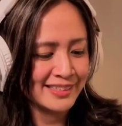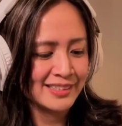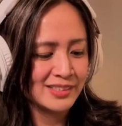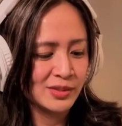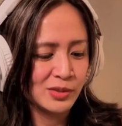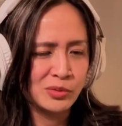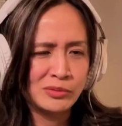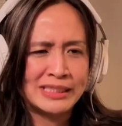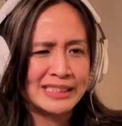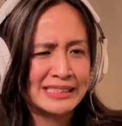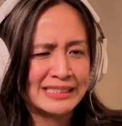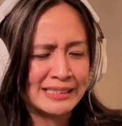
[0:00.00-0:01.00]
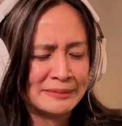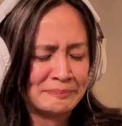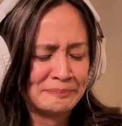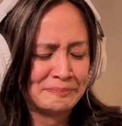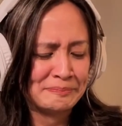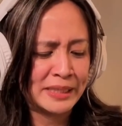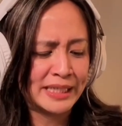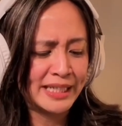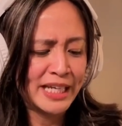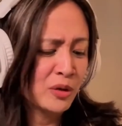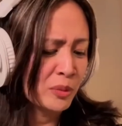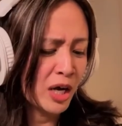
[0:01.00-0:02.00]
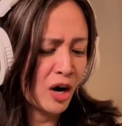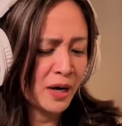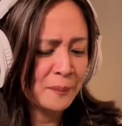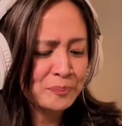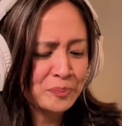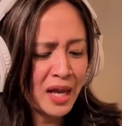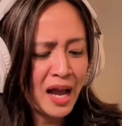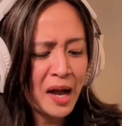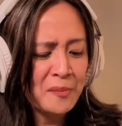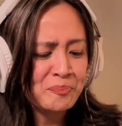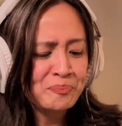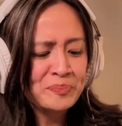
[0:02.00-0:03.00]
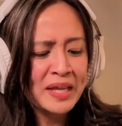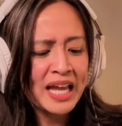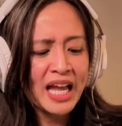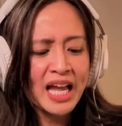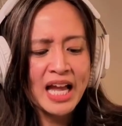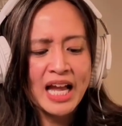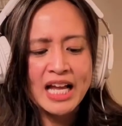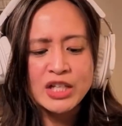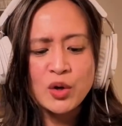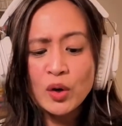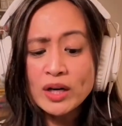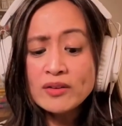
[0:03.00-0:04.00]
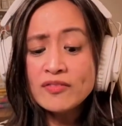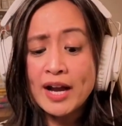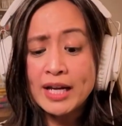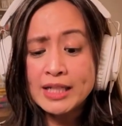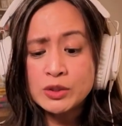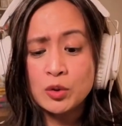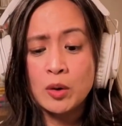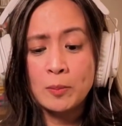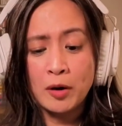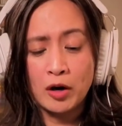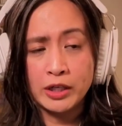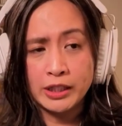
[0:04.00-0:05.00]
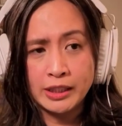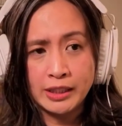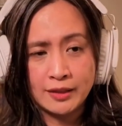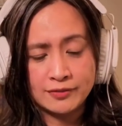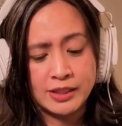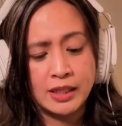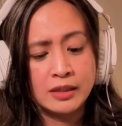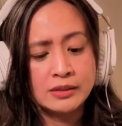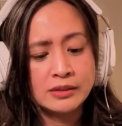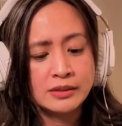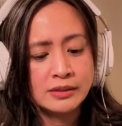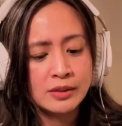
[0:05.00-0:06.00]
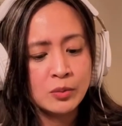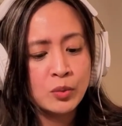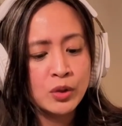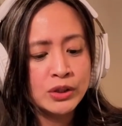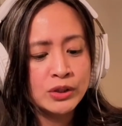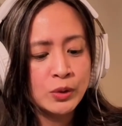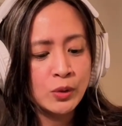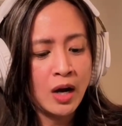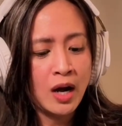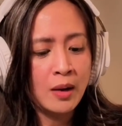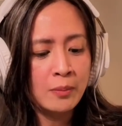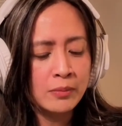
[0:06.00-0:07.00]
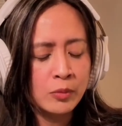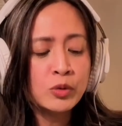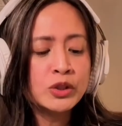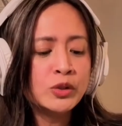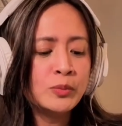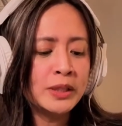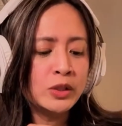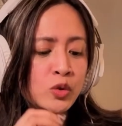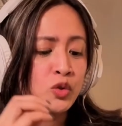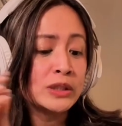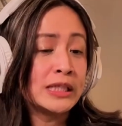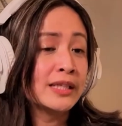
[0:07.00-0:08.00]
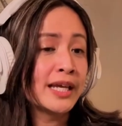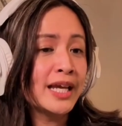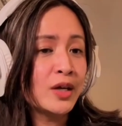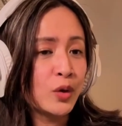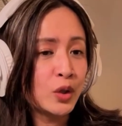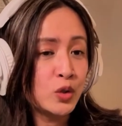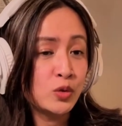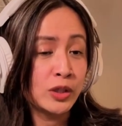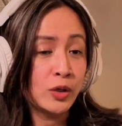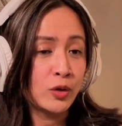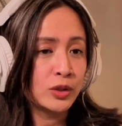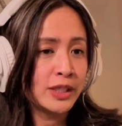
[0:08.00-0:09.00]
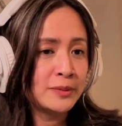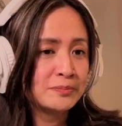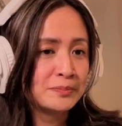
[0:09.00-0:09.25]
to sweets. But here we are. You're invited to a party, Afdhel. Would you be usually late or usually early?